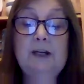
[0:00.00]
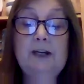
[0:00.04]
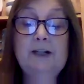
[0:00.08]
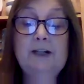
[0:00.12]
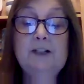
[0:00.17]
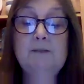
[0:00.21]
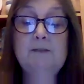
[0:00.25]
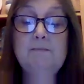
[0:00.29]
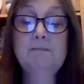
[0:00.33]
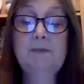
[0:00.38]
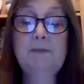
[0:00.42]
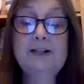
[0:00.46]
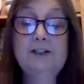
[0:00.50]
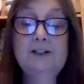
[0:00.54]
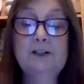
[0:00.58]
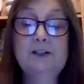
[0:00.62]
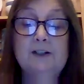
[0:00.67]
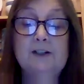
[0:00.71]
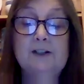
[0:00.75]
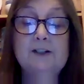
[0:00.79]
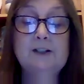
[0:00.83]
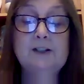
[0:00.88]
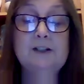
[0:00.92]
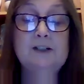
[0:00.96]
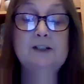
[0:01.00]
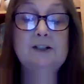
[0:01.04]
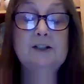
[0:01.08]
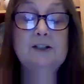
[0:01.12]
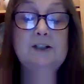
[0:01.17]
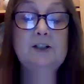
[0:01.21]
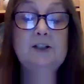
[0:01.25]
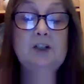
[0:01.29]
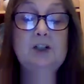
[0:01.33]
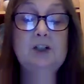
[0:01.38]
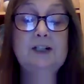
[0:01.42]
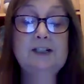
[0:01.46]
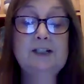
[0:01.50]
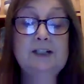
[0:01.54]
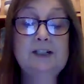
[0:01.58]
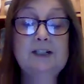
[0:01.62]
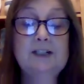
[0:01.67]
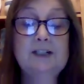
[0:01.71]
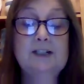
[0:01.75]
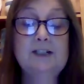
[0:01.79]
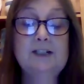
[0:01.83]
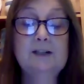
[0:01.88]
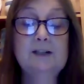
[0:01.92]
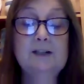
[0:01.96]
and to Maddox it
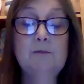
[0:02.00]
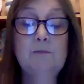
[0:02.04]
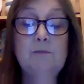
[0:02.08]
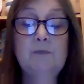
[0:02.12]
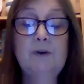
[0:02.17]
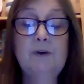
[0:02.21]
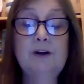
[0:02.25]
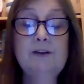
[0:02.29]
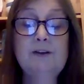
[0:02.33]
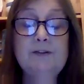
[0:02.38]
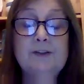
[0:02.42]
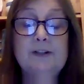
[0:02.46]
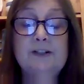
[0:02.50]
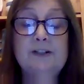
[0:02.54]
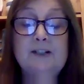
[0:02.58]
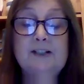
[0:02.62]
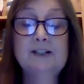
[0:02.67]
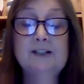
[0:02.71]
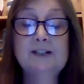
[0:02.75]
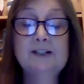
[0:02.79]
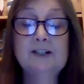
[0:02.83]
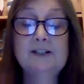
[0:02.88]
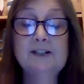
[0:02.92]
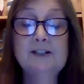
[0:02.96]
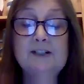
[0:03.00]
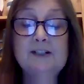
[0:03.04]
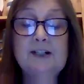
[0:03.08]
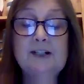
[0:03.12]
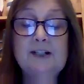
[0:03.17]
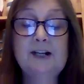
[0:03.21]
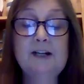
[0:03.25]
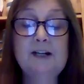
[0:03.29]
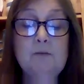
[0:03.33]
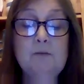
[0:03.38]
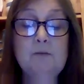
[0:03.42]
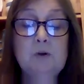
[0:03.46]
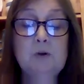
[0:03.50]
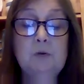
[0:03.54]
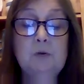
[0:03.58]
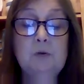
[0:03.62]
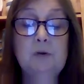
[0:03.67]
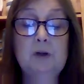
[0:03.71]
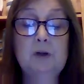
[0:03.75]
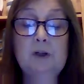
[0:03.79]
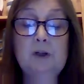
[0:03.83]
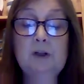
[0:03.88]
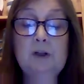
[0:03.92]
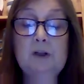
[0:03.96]
suggested some rather disgusting
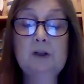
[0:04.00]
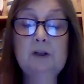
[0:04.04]
animal,